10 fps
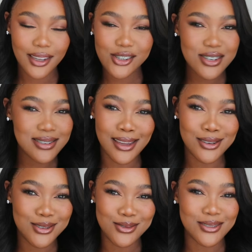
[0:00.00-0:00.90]
Just stay
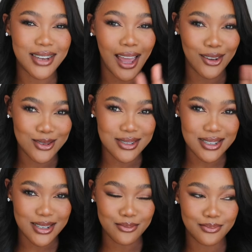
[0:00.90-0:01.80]
tuned and you'll
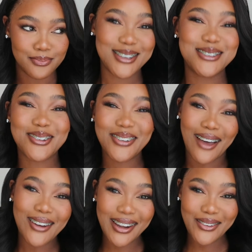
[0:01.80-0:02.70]
see. So
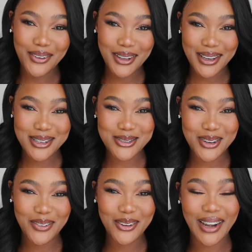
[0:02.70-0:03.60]
without any further ado,
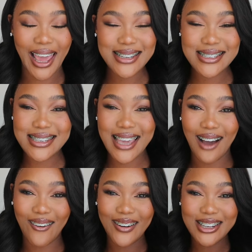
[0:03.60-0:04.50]
if you'd like to see
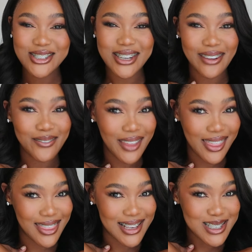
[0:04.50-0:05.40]
how I achieve
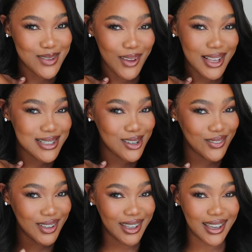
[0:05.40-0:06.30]
this face
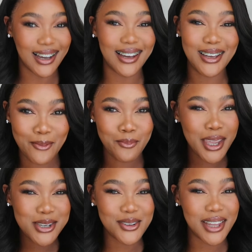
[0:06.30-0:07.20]
over here, make
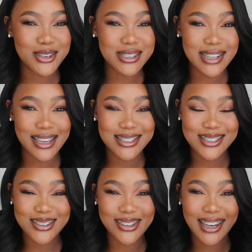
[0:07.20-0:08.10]
sure that you stay
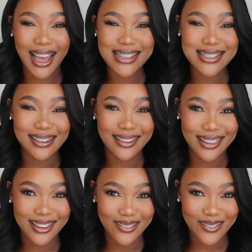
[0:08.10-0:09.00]
tuned until
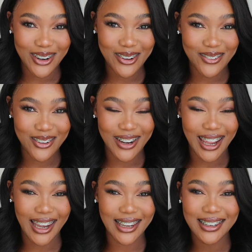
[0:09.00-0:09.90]
the very
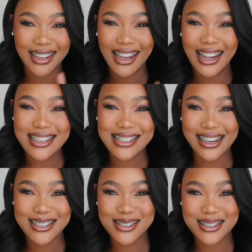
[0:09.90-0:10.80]
end. Let's get
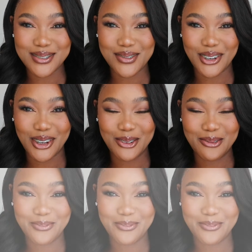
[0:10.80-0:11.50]
into this video.